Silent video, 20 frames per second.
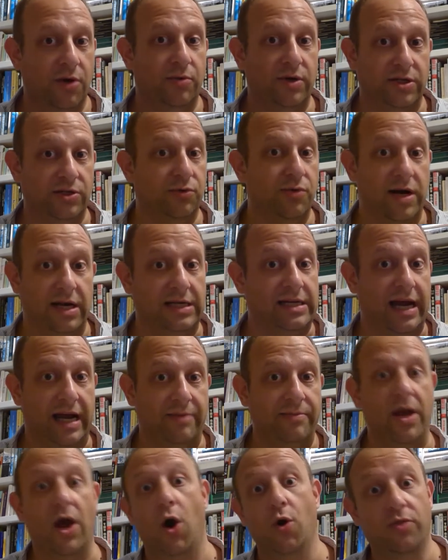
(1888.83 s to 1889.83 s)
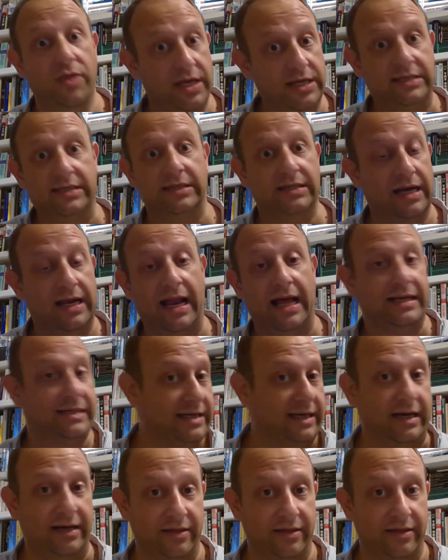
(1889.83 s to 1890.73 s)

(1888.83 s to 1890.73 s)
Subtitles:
Oh, this is a classic, and this is important,